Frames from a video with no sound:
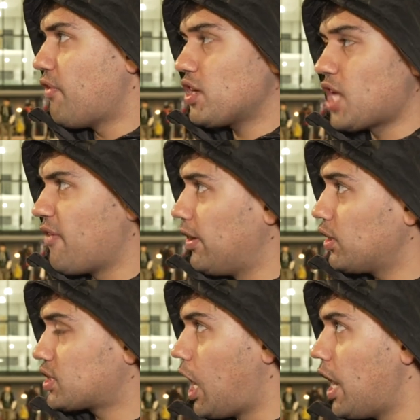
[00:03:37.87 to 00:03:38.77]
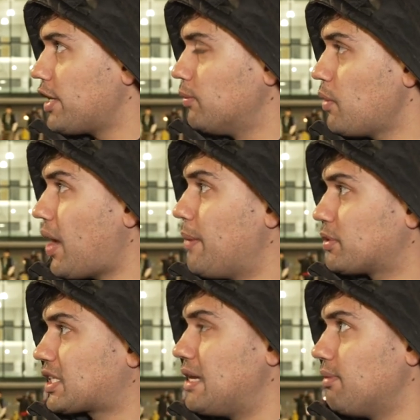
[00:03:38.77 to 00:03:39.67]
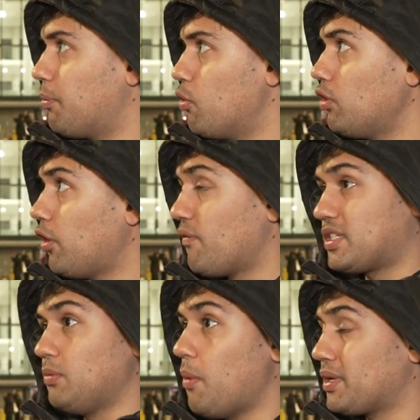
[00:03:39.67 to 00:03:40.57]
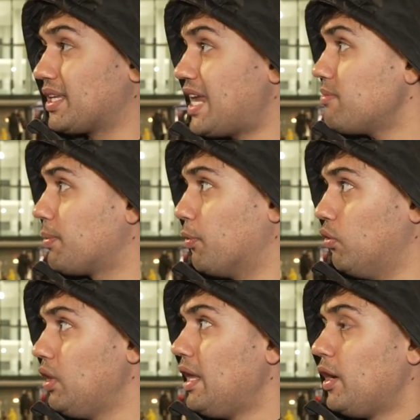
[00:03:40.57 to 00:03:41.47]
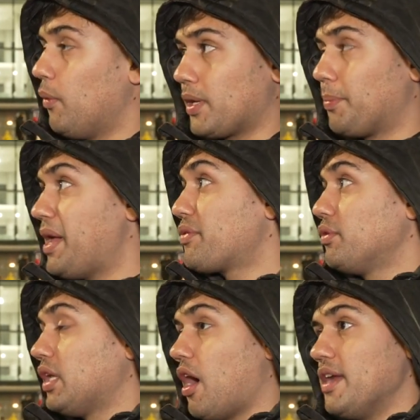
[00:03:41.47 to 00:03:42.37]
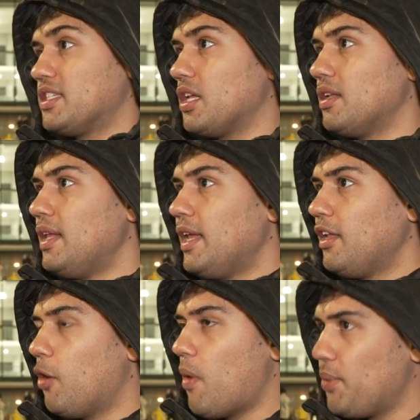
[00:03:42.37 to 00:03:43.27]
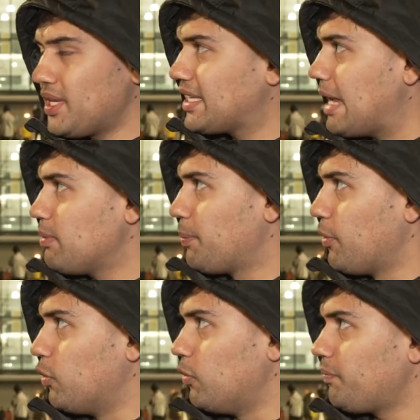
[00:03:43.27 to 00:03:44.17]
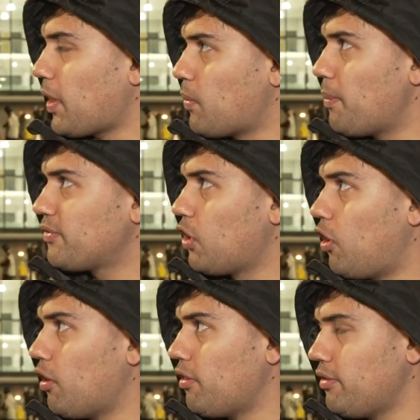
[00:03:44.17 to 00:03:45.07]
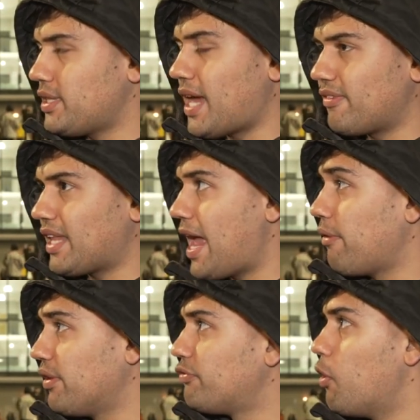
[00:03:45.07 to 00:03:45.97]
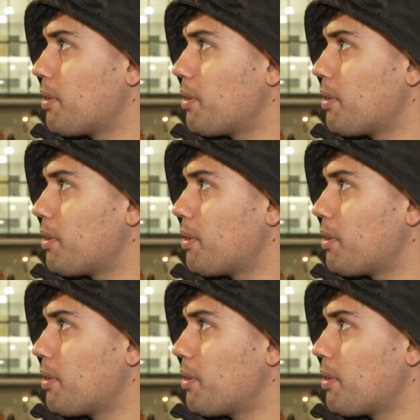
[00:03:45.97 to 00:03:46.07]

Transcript: first half they looked tired and we were able to keep the ball. And obviously when we can keep the ball, we can play through the lines. And look, when we can keep the ball and when we've got David De Gea in the form